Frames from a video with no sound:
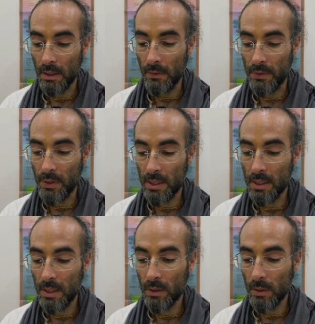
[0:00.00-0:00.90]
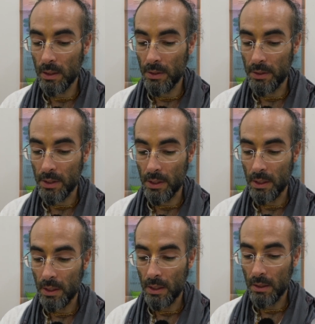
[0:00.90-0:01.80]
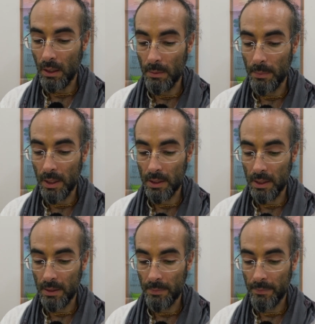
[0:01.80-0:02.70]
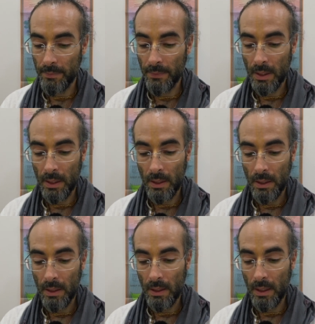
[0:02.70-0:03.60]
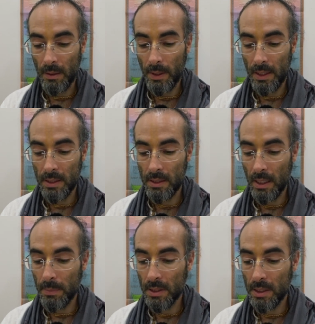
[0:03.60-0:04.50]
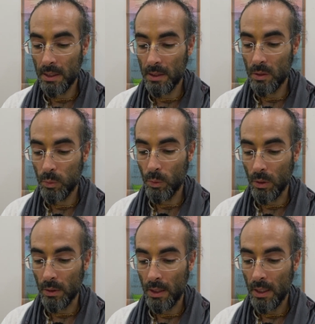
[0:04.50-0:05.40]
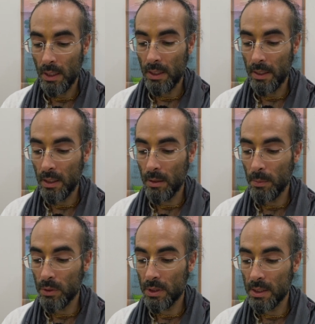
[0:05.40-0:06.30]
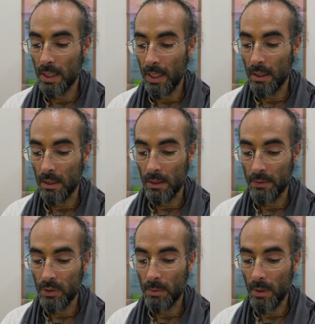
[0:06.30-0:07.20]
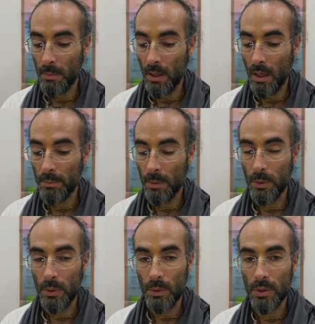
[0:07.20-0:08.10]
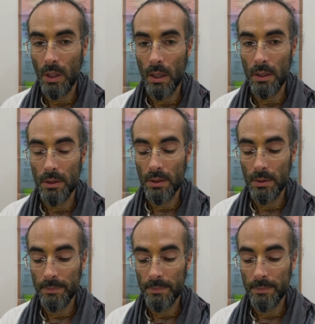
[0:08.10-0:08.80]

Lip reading: of transcendental literature on bhakti, thereby establishing in this world the innermost desire of Sriman Mahaprabhu's heart.